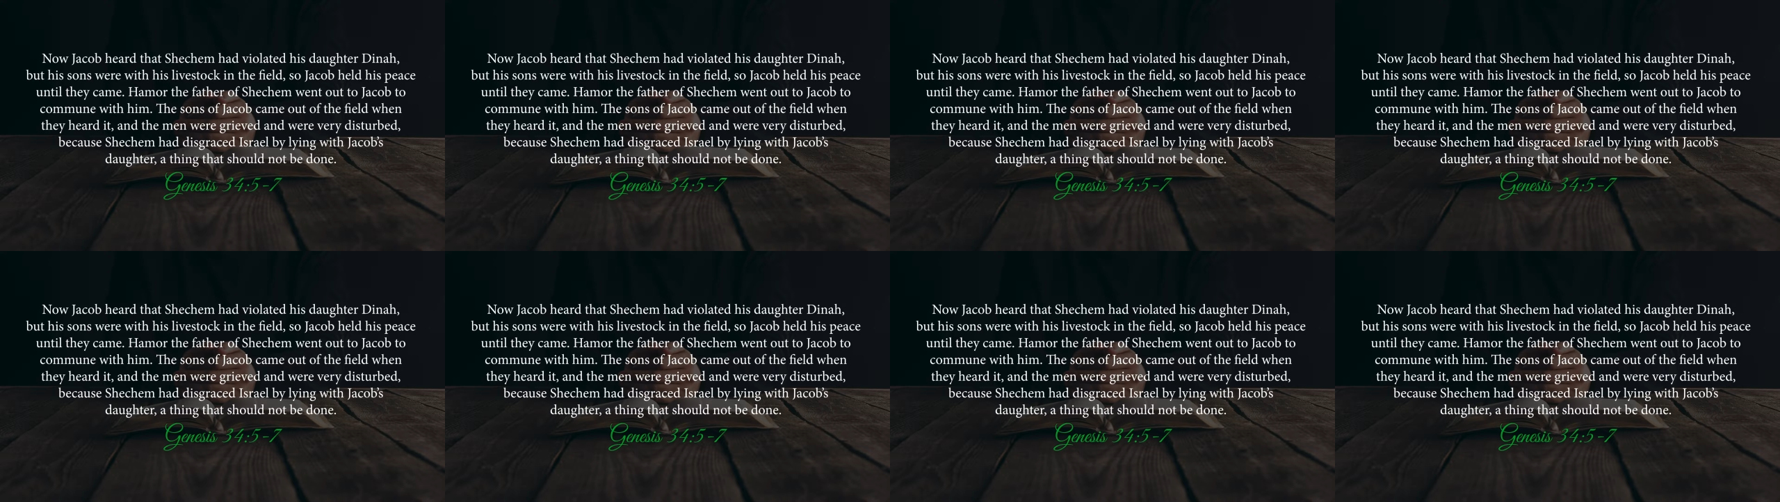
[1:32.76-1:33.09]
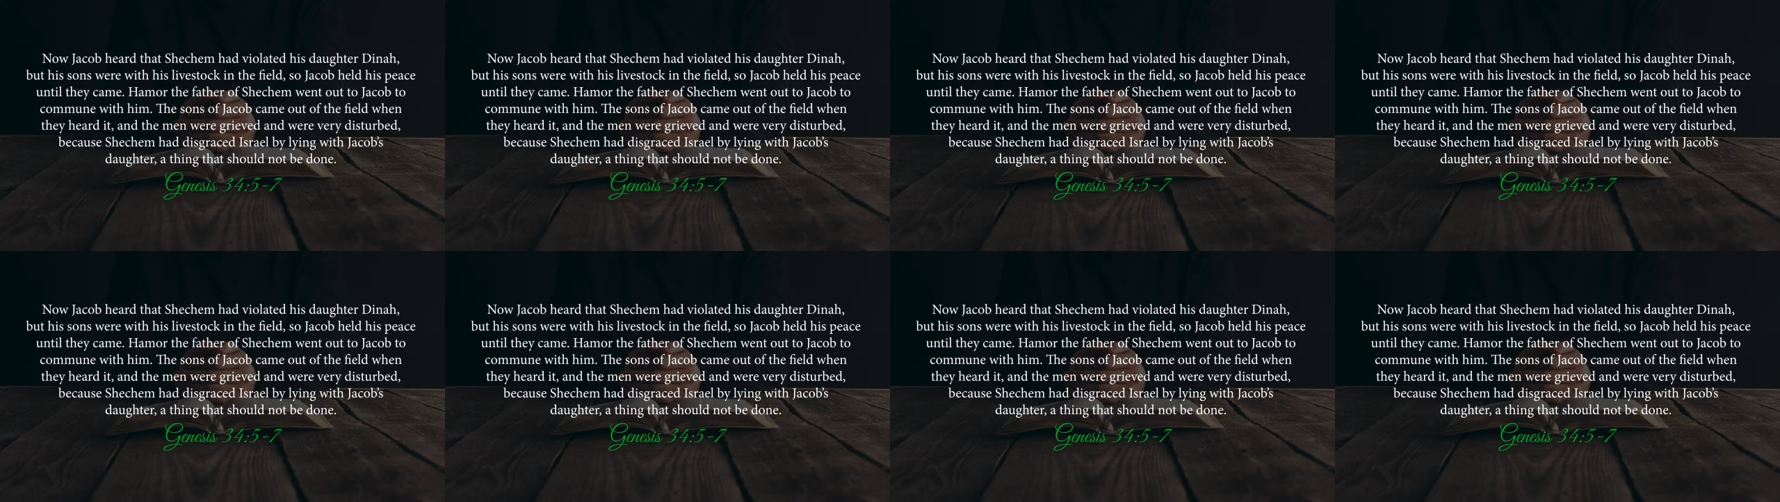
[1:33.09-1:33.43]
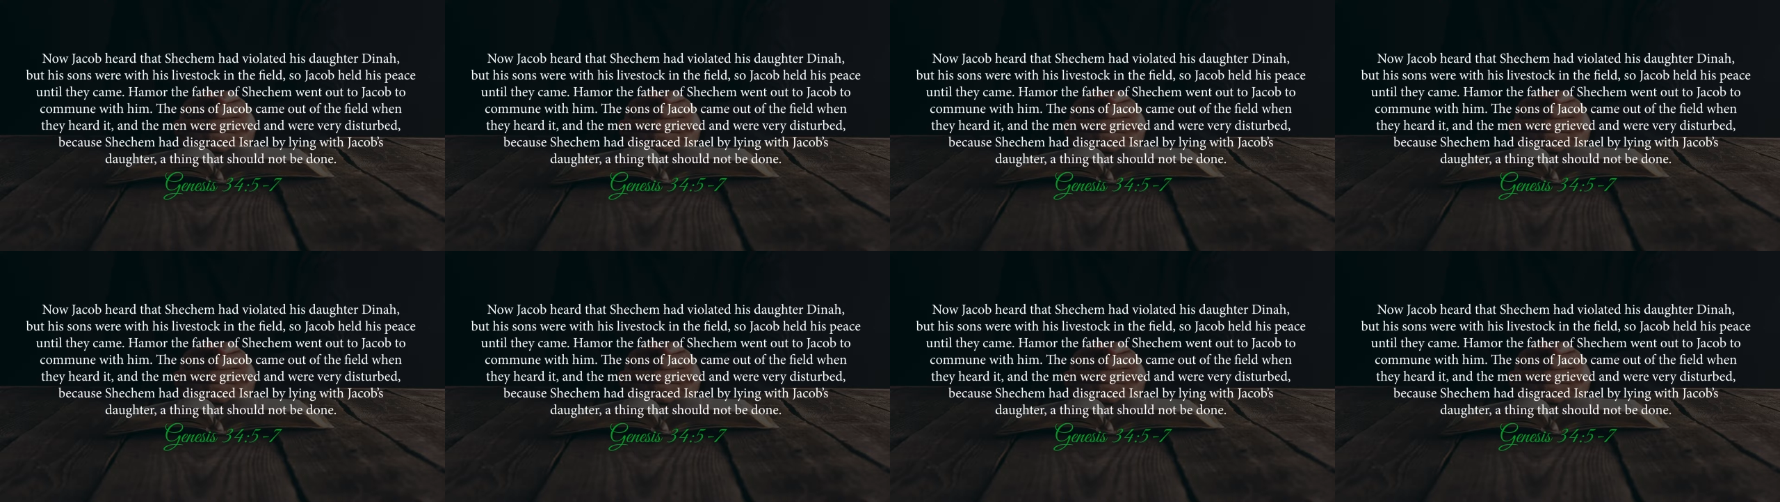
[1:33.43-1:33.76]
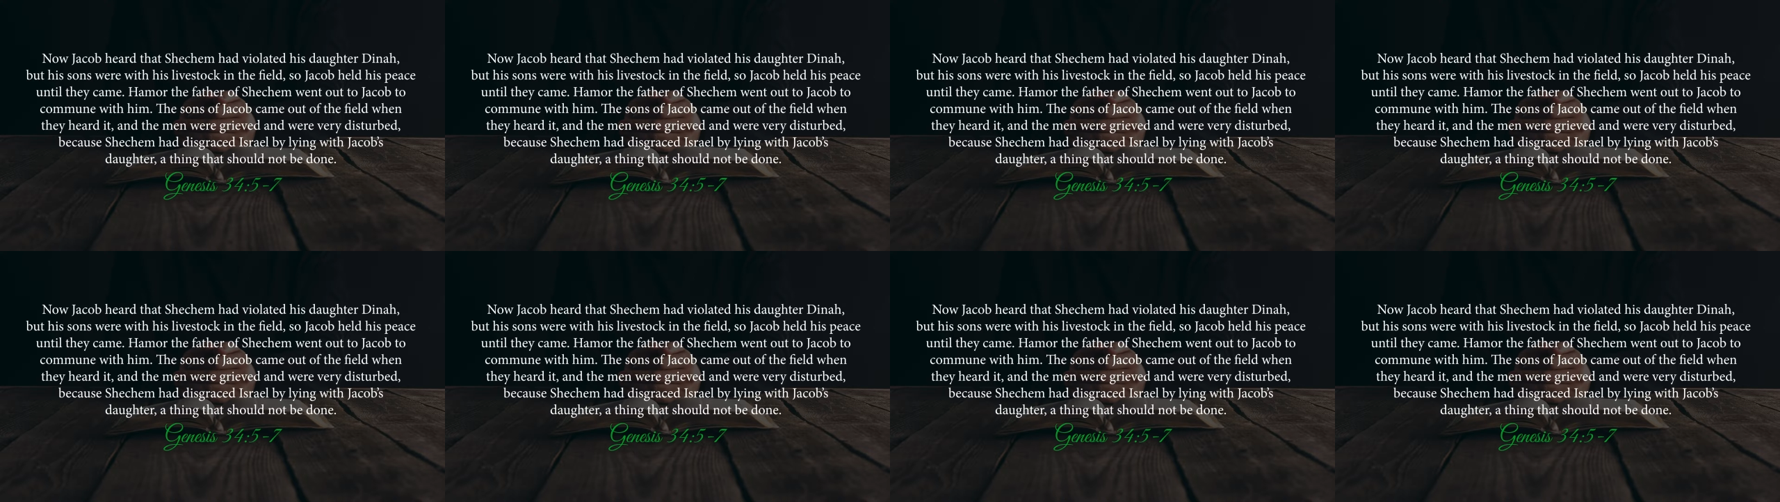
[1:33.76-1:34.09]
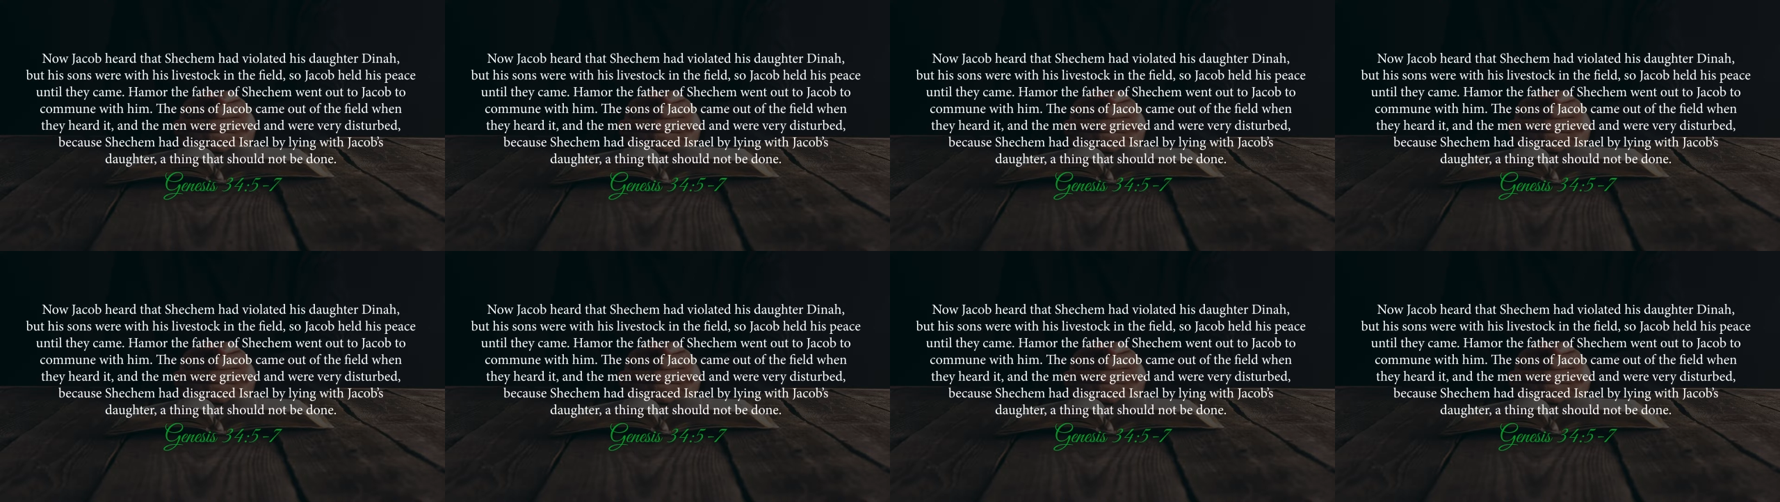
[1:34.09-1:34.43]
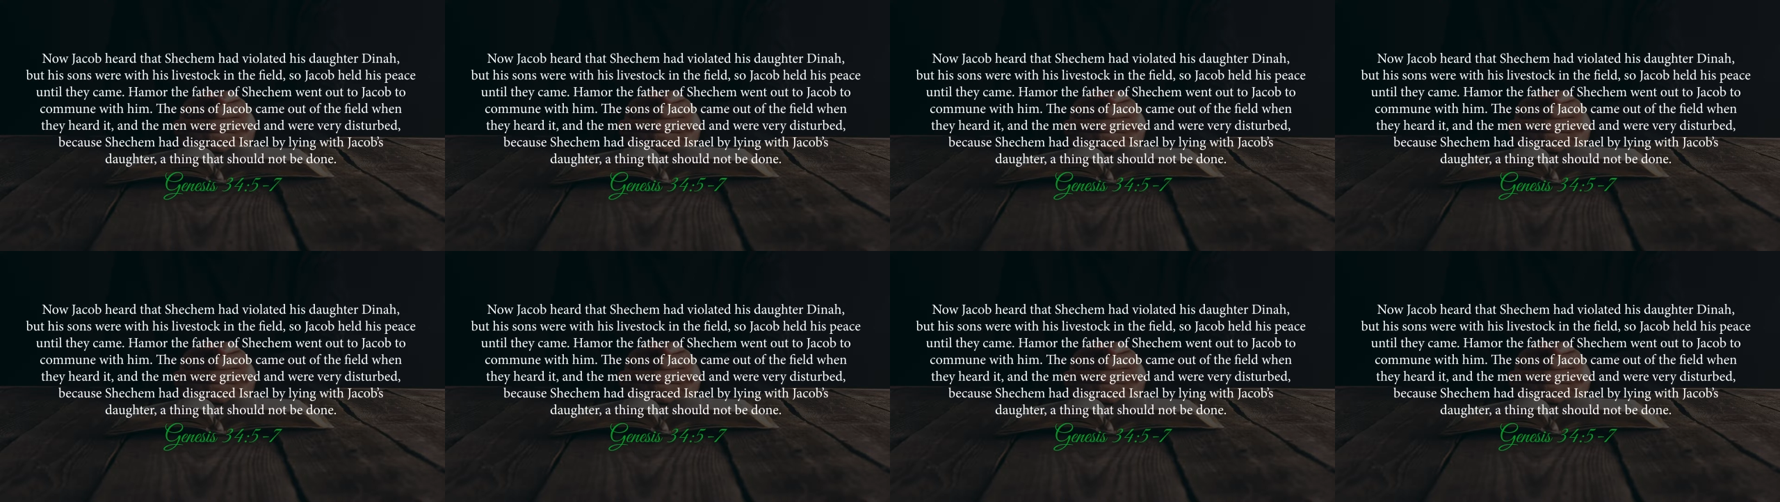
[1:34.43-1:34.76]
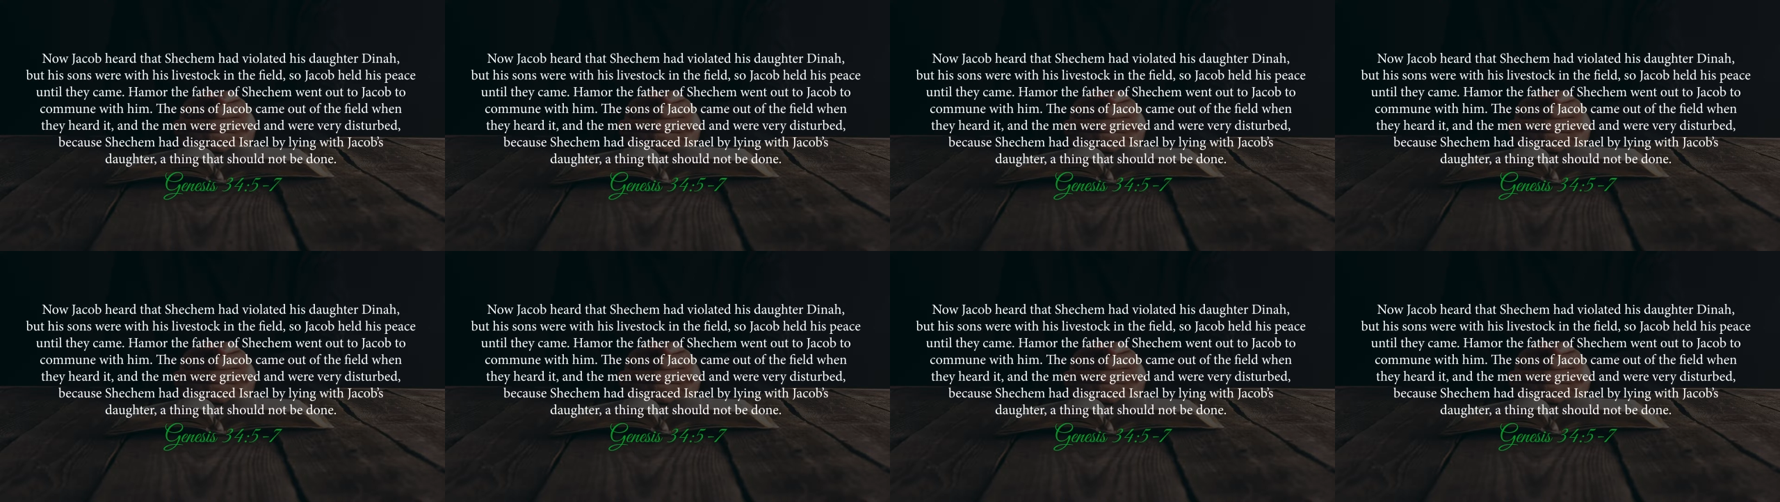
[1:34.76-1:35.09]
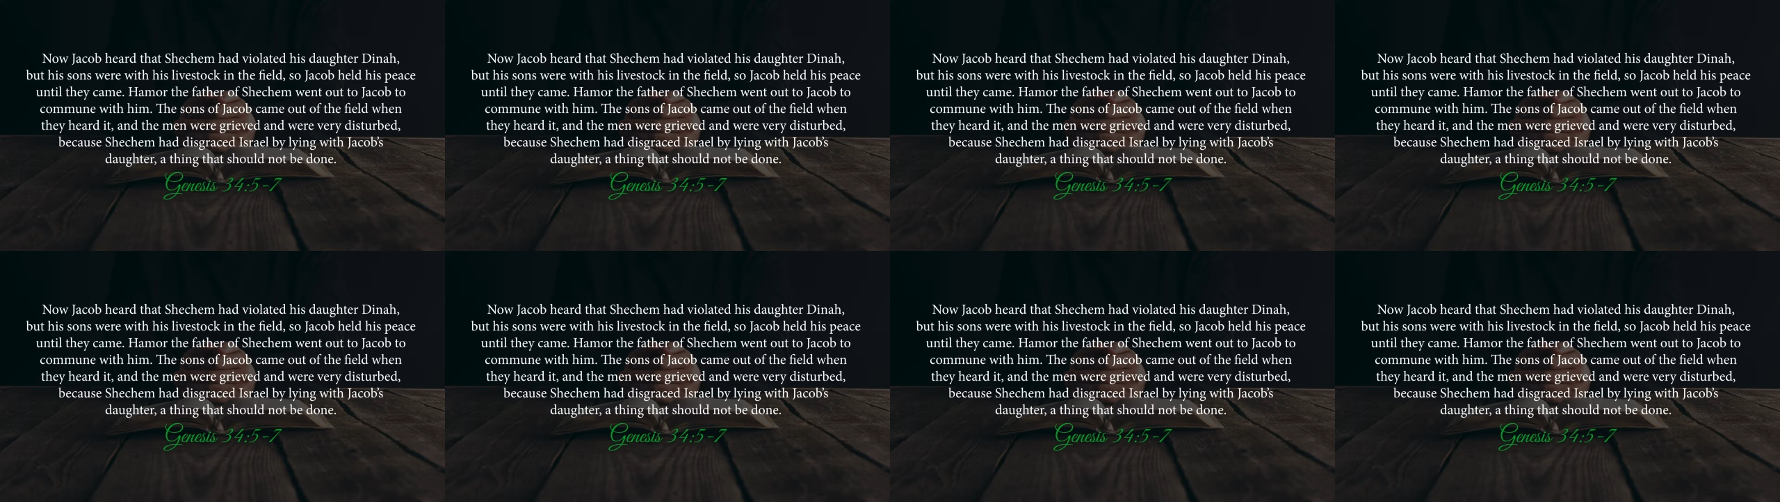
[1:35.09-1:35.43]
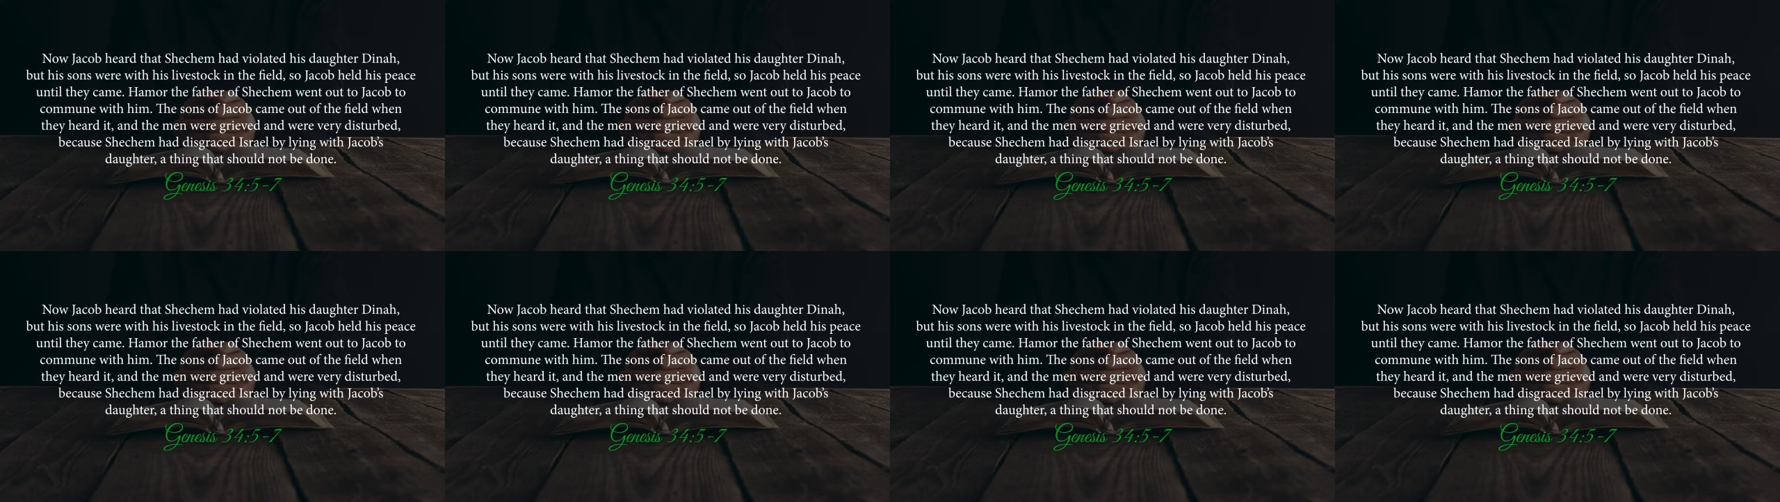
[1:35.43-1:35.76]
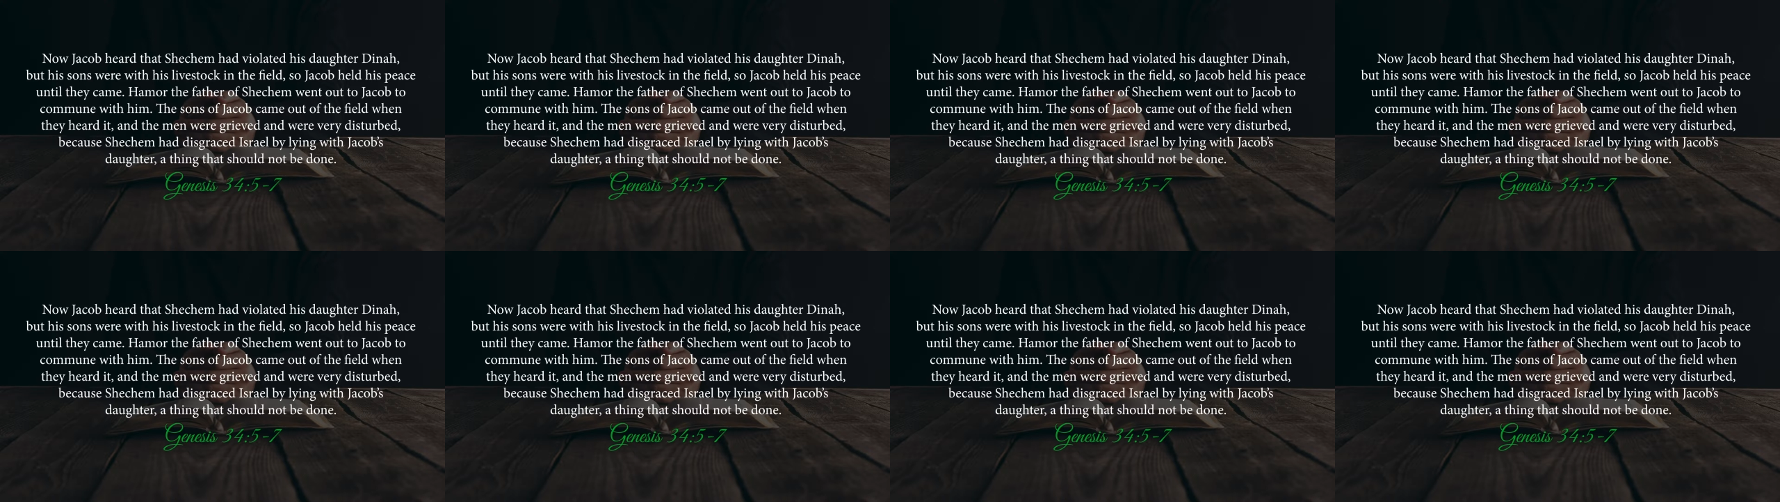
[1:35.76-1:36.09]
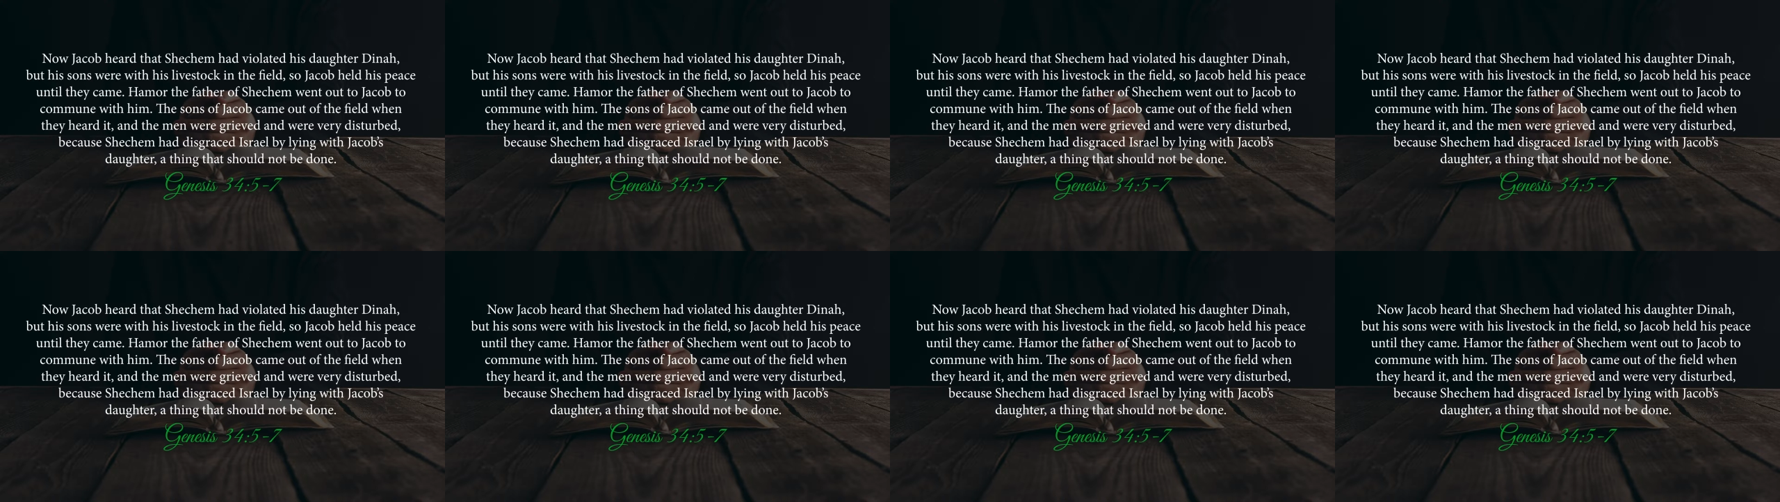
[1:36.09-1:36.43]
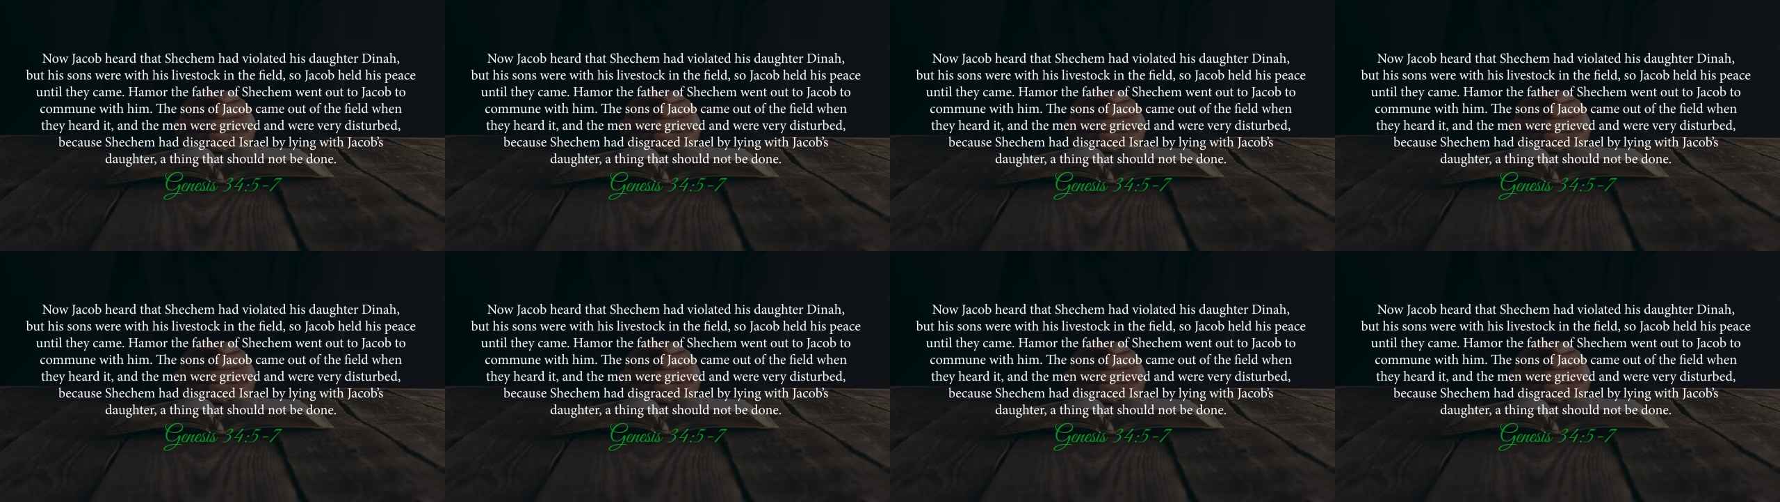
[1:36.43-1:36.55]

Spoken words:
No face is visible, so there are no lips to read.